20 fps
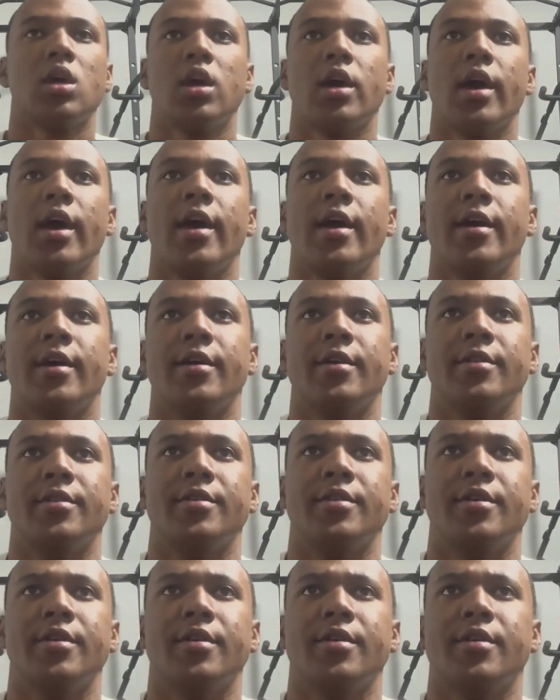
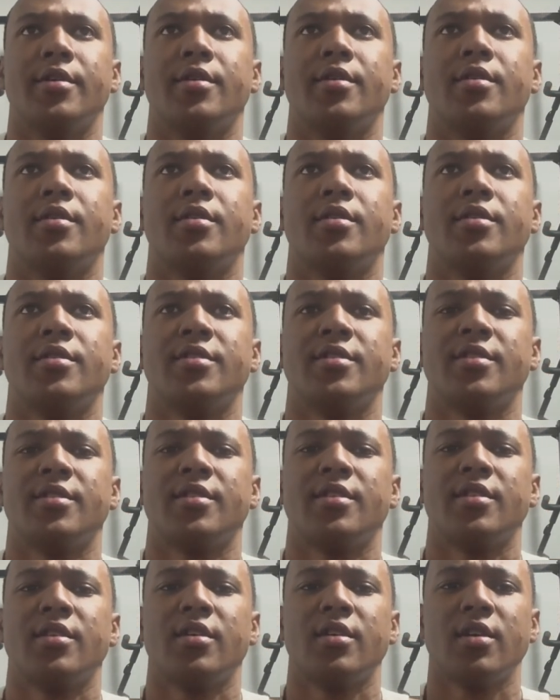And uh,
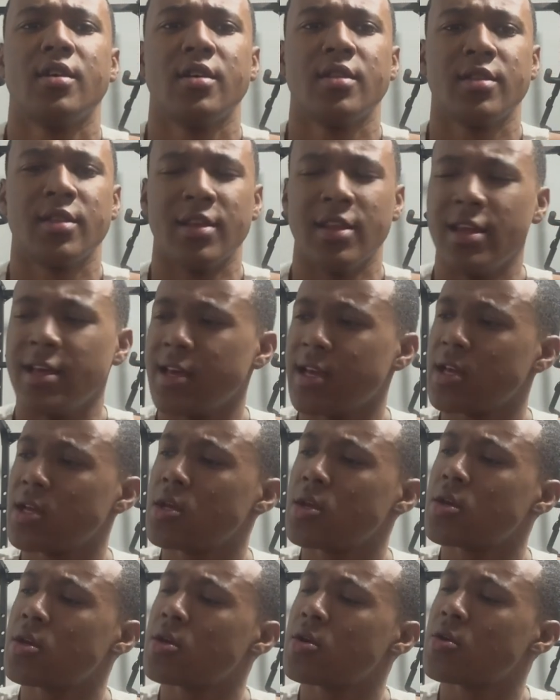the
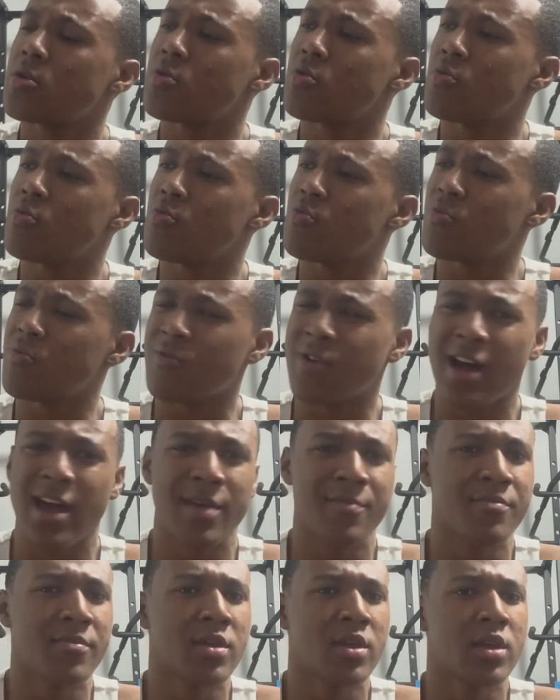thing, what I
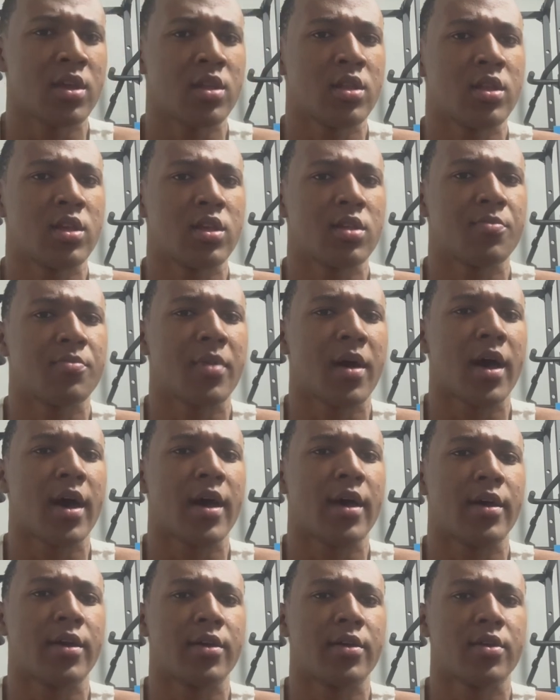mean is
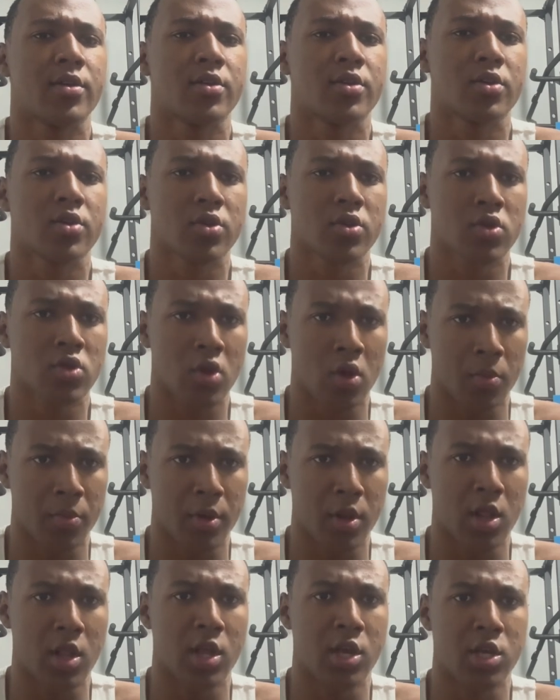by don't be
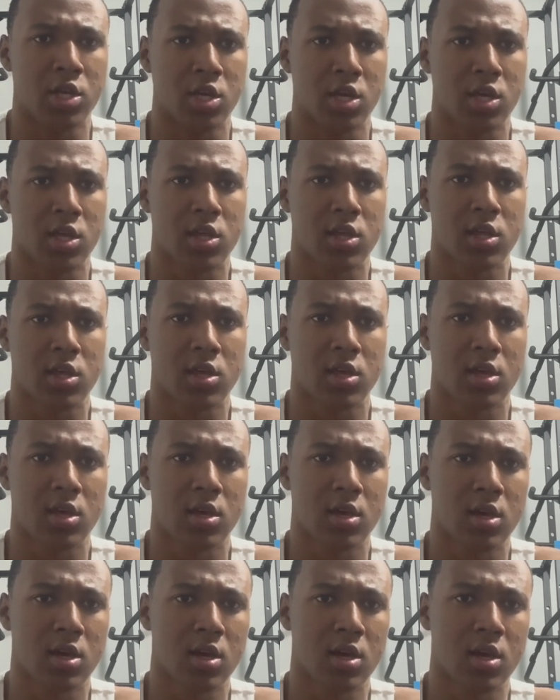religious,
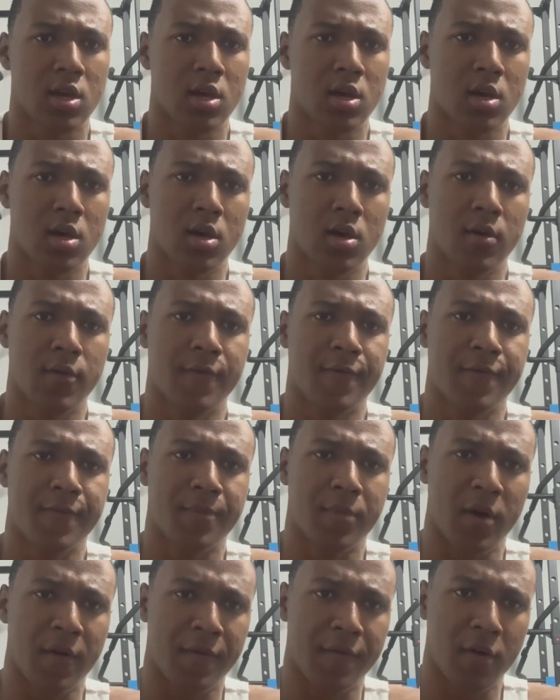
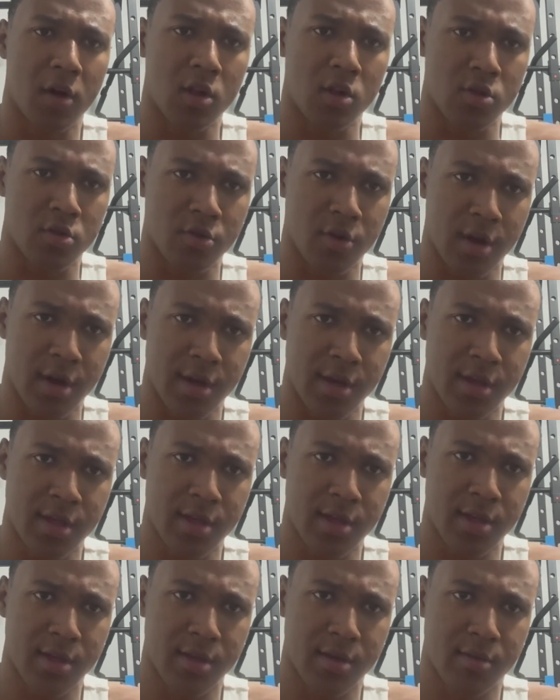but follow
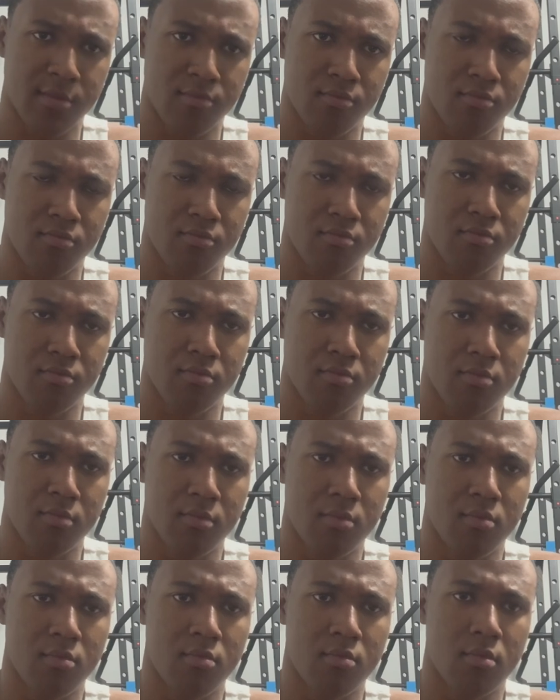Christ.
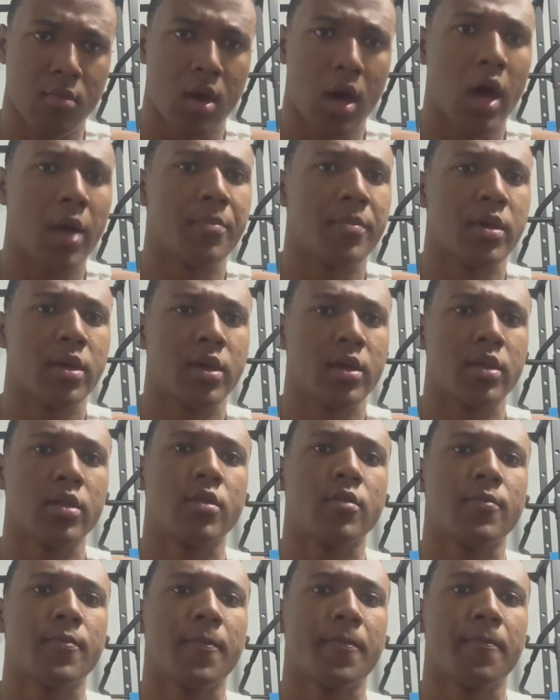I mean,
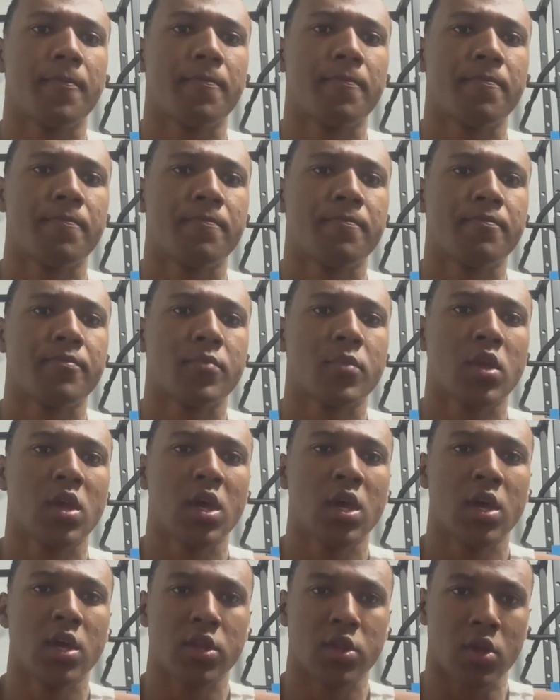
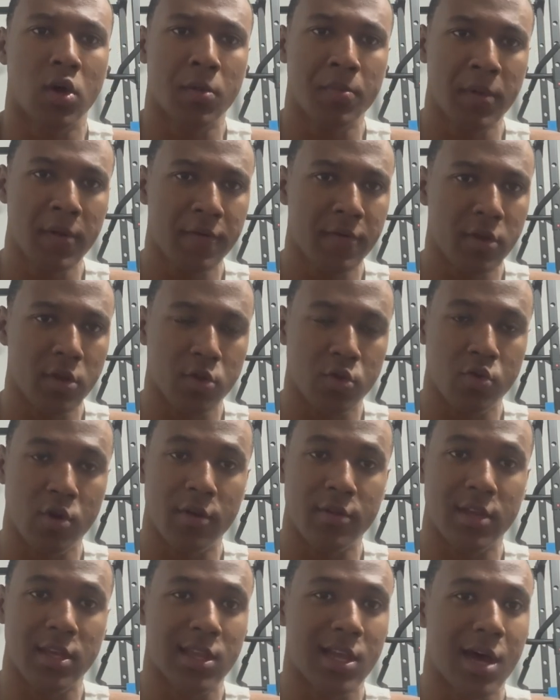don't be for the
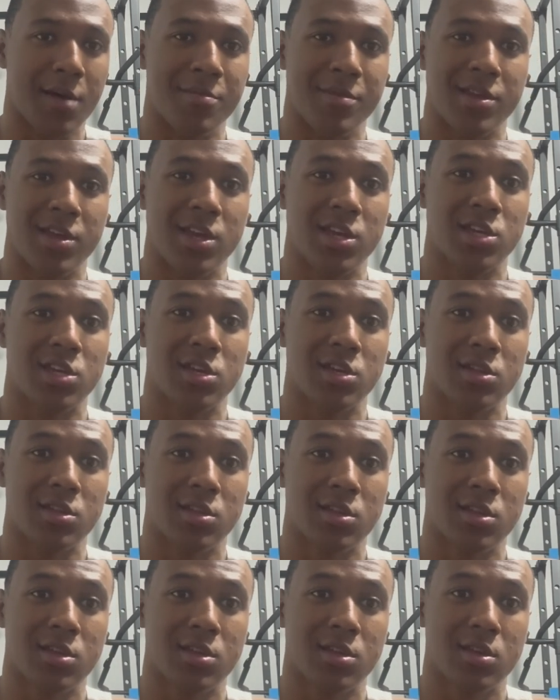twelve
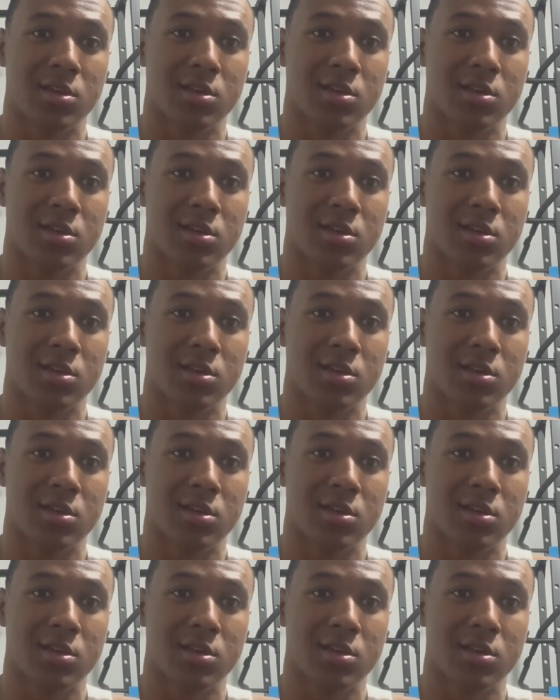denominations.